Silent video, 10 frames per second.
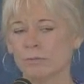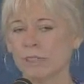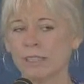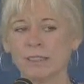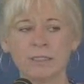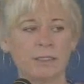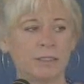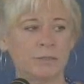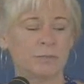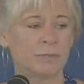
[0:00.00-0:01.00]
and
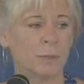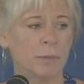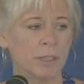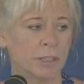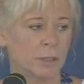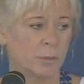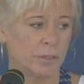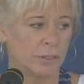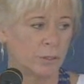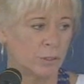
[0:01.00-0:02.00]
the American
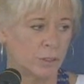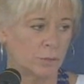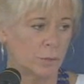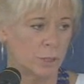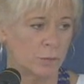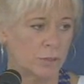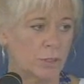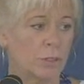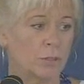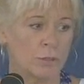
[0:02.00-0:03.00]
Revolution, which was
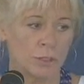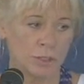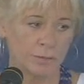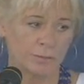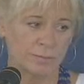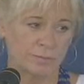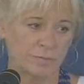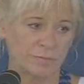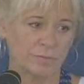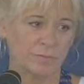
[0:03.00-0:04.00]
huge,
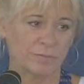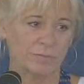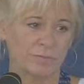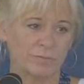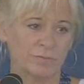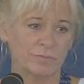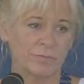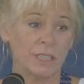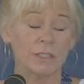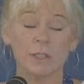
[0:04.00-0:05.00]

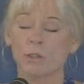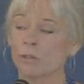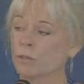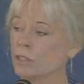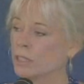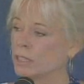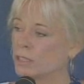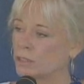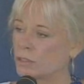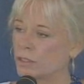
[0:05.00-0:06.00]
is huge in
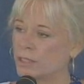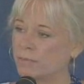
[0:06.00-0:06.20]
history.